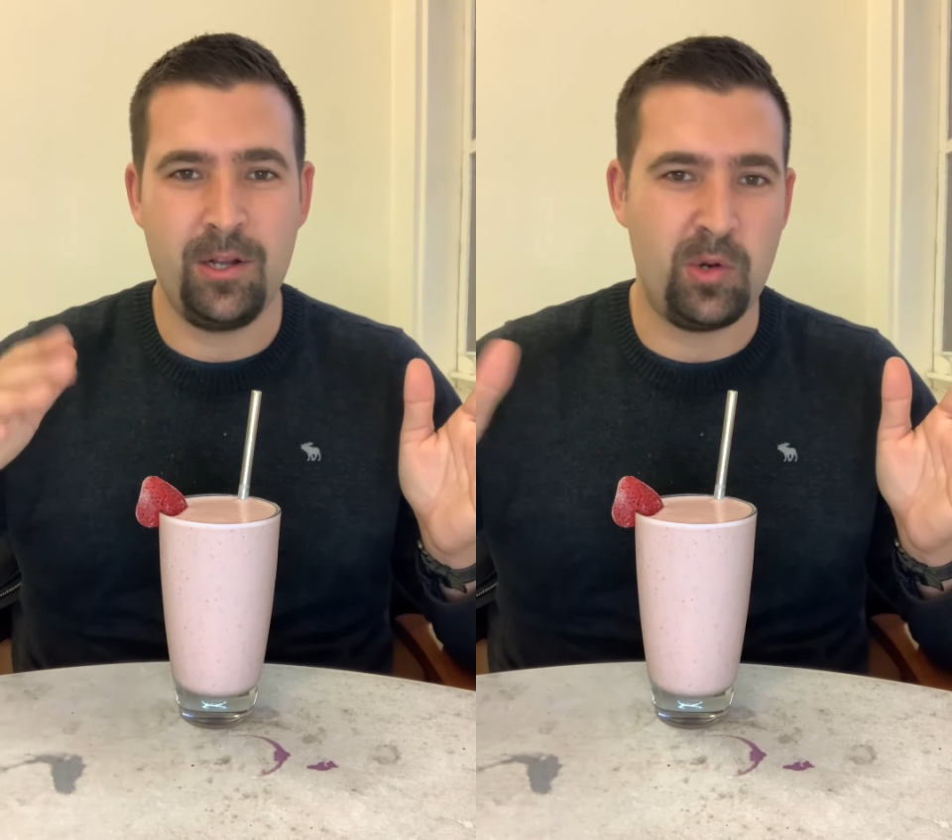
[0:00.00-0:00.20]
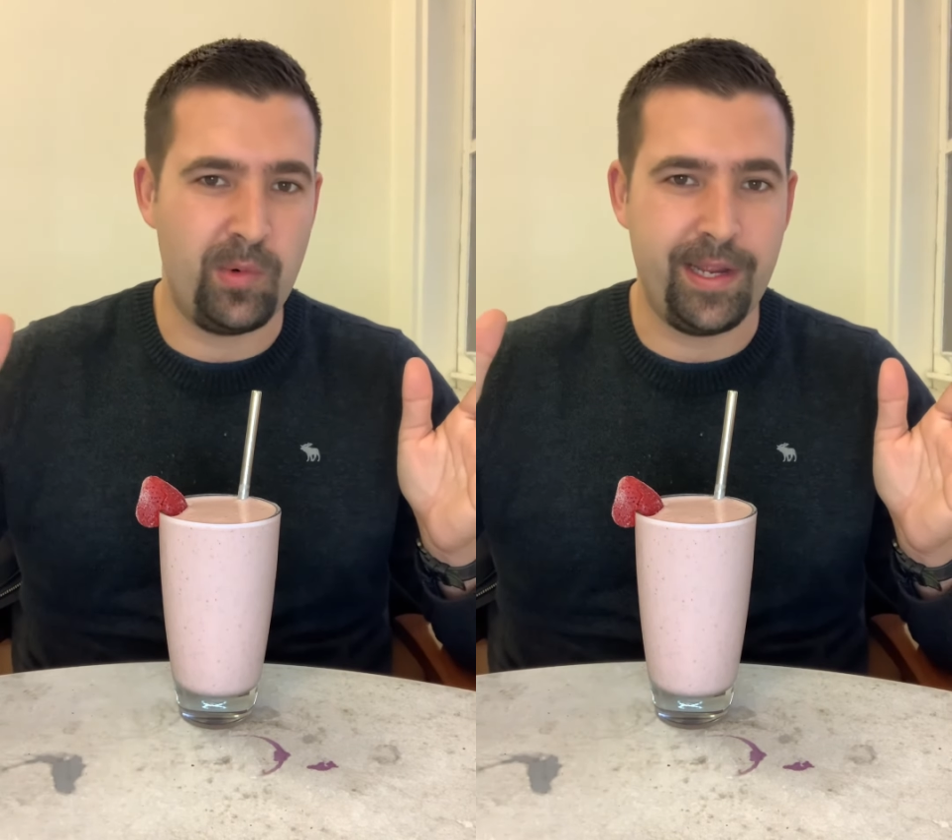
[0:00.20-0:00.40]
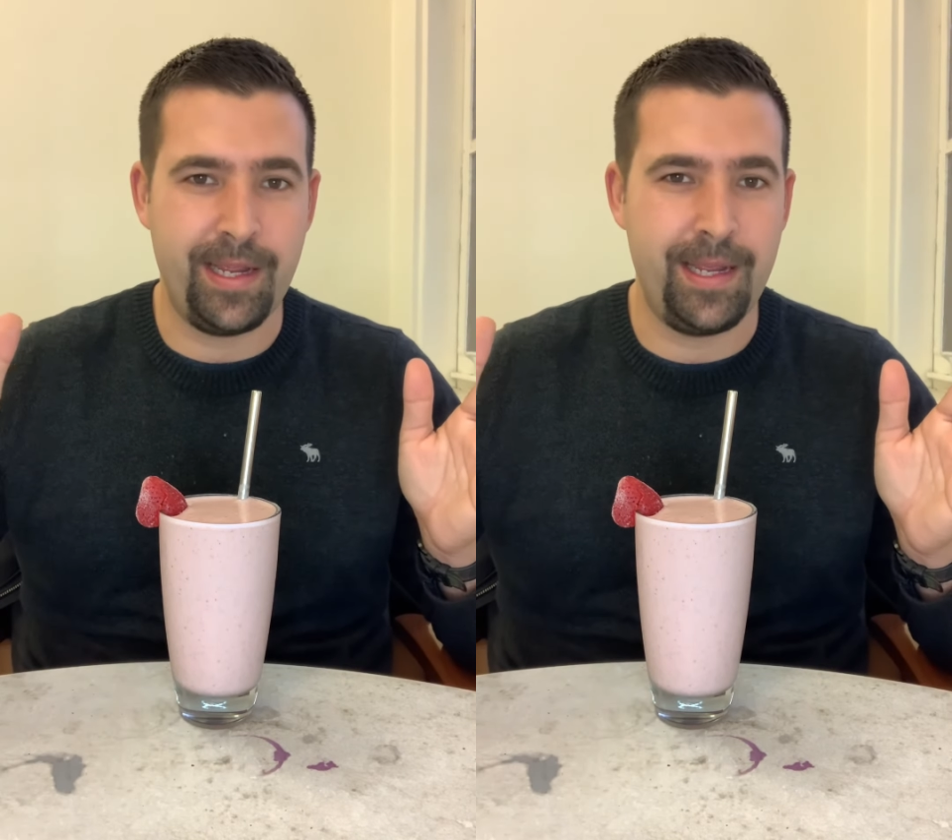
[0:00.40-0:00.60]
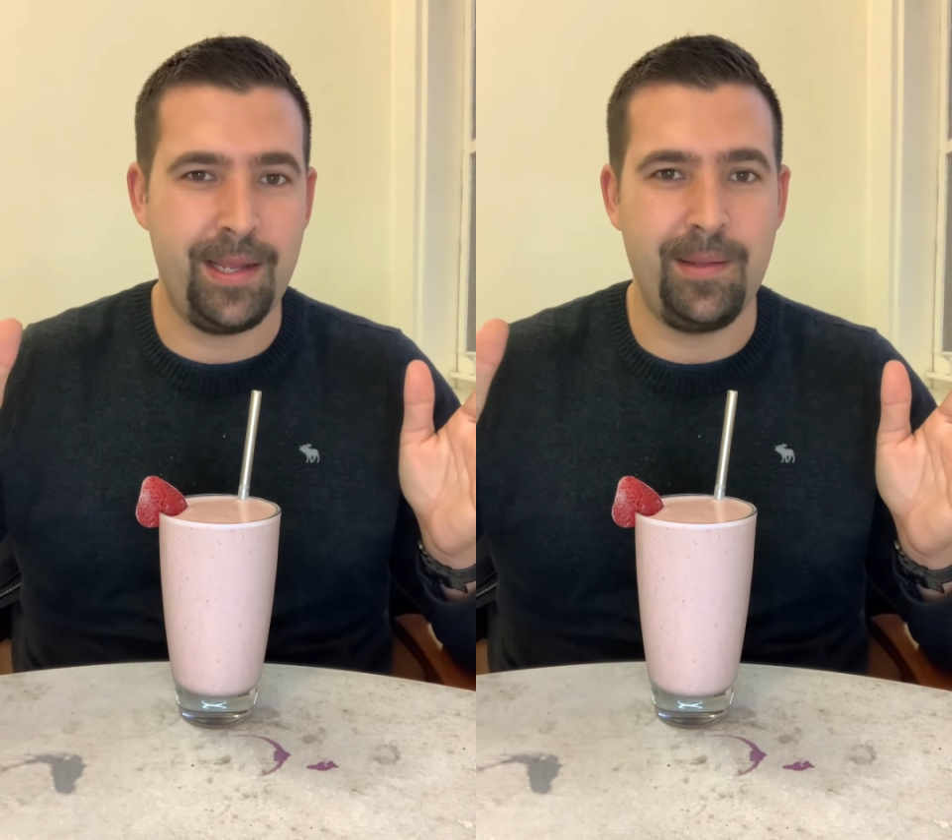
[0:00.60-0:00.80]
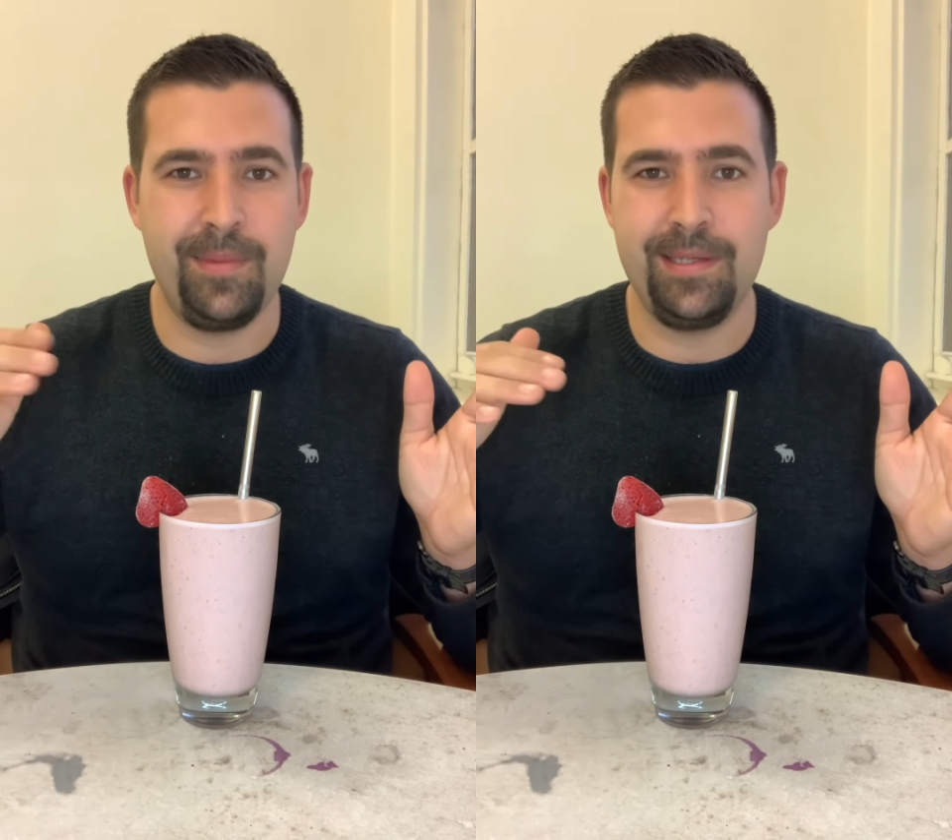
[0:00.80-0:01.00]

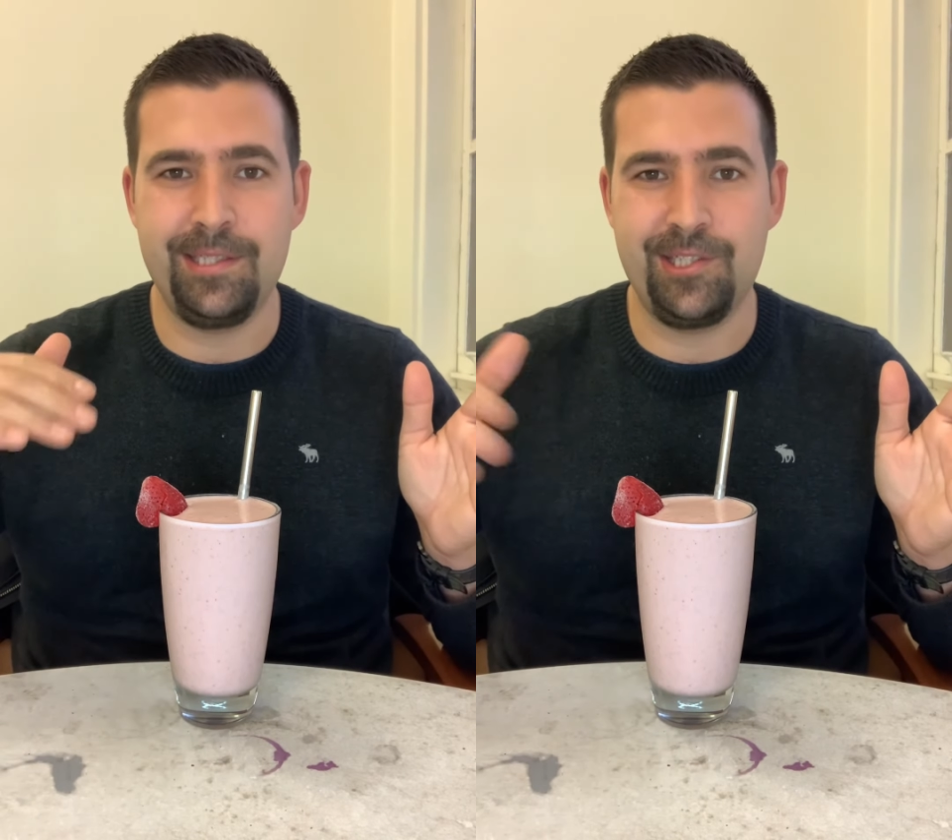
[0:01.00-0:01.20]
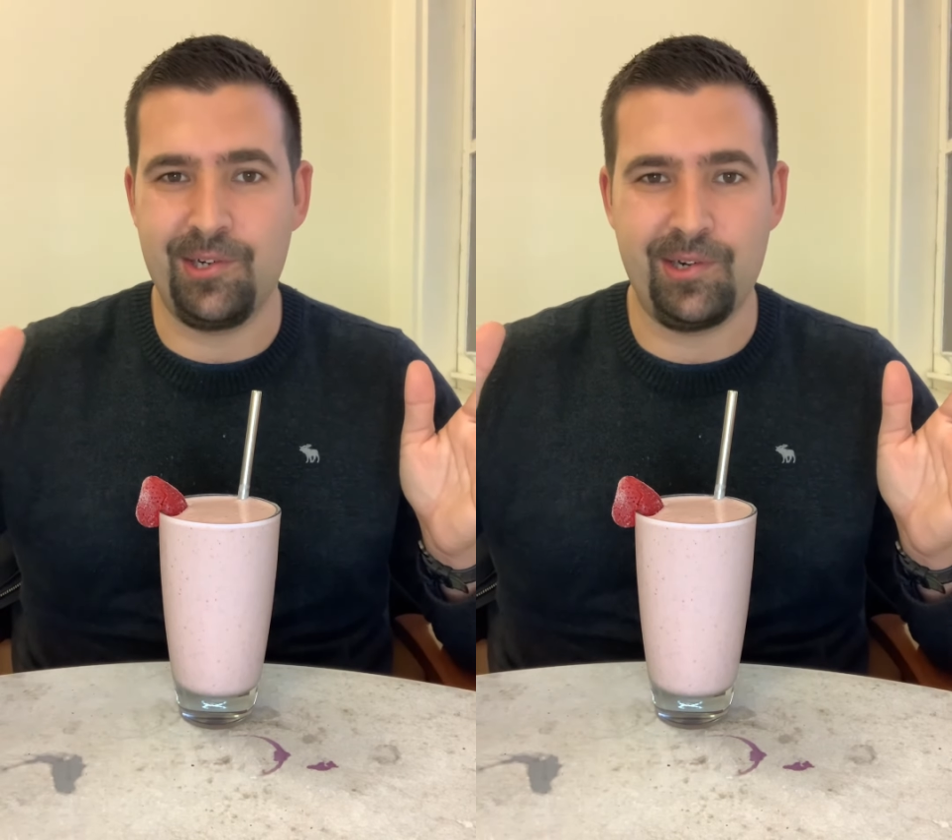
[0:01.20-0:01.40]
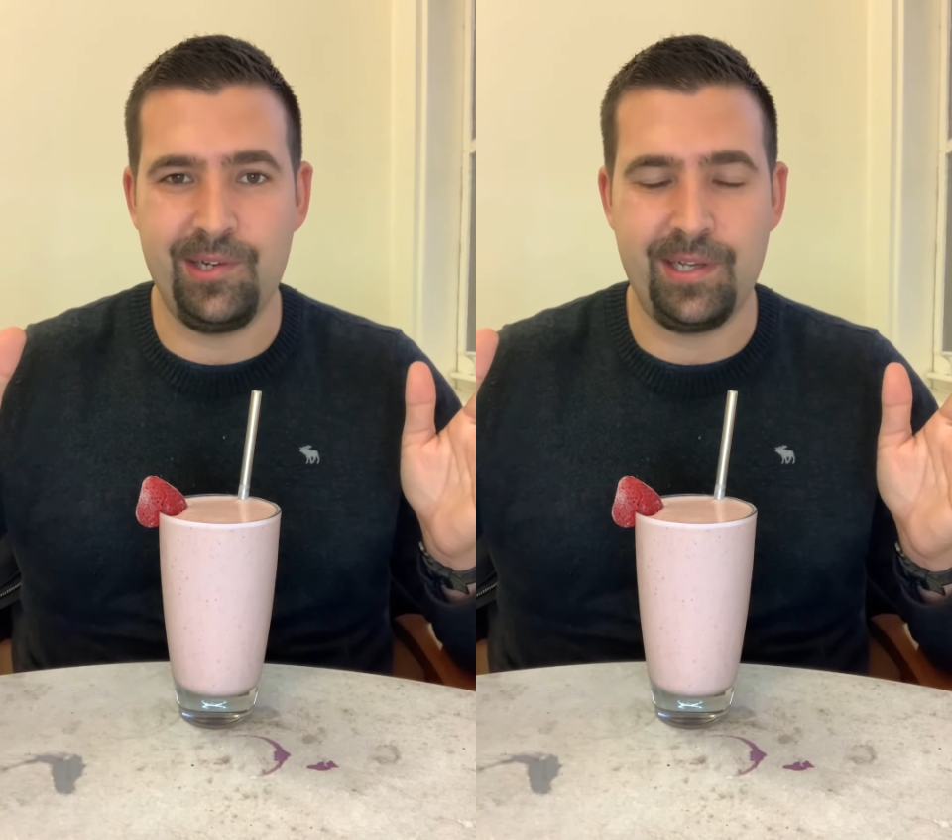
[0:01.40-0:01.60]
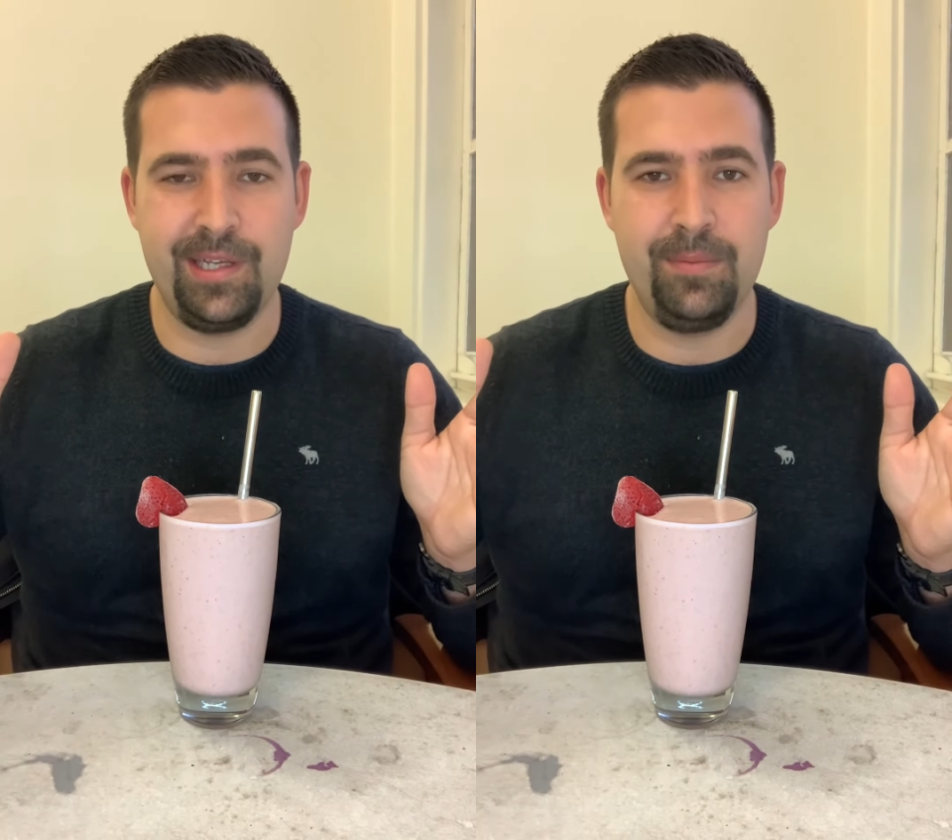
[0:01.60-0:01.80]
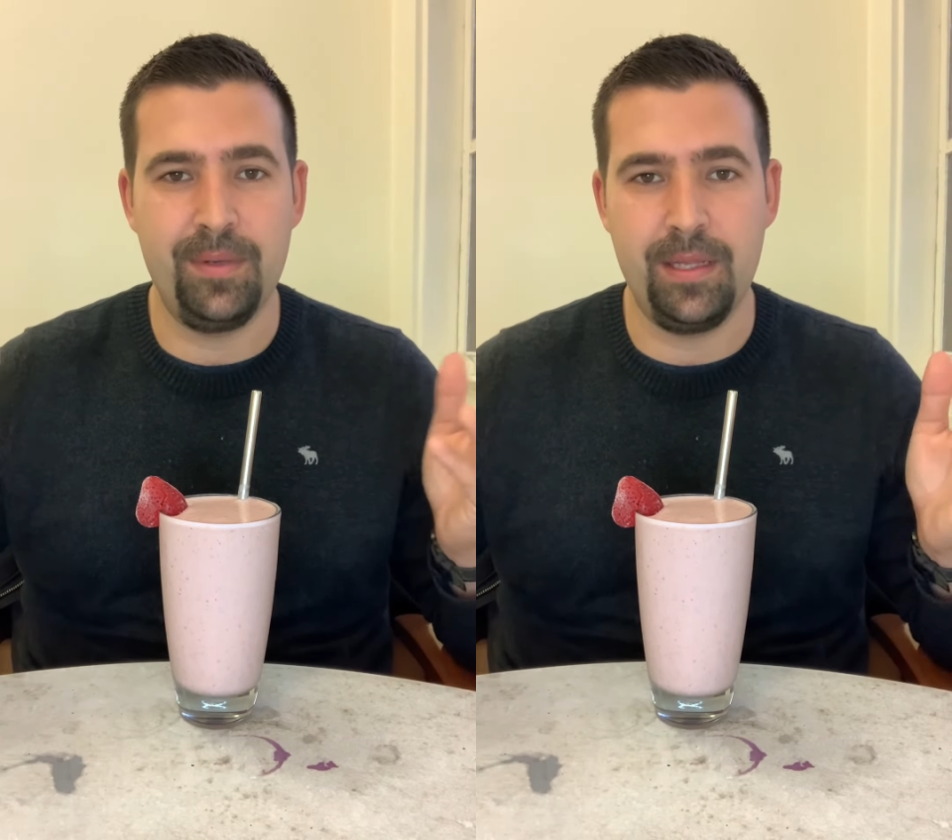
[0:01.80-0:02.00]
cream and sugar
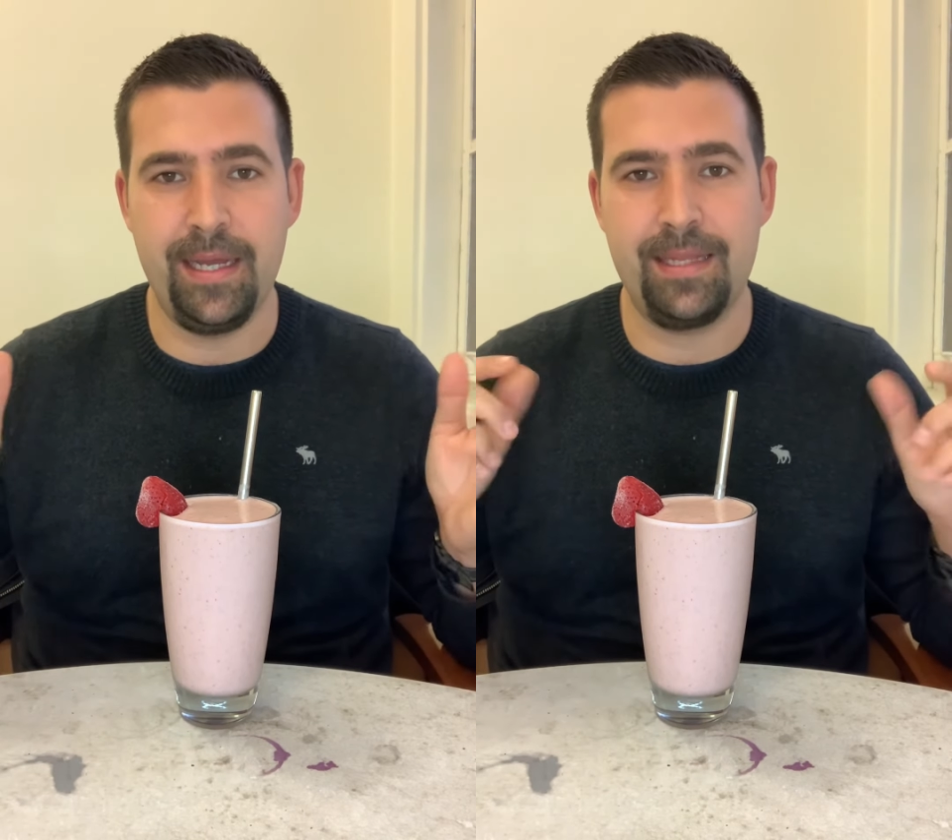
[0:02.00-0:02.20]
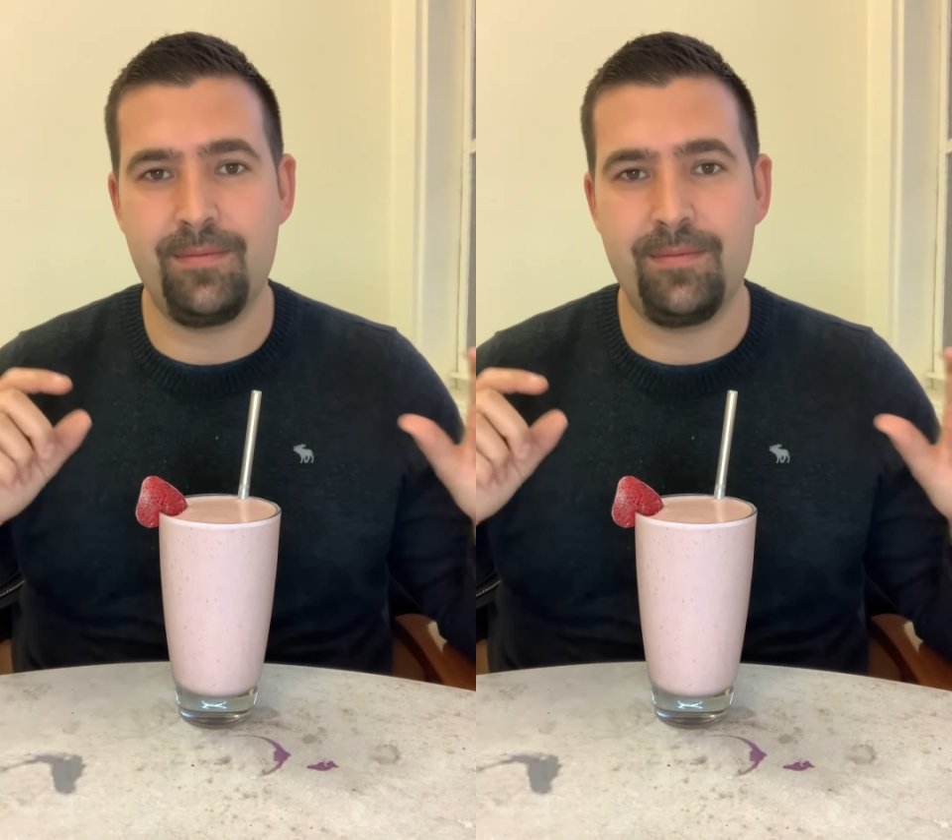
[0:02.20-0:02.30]
cookie, but like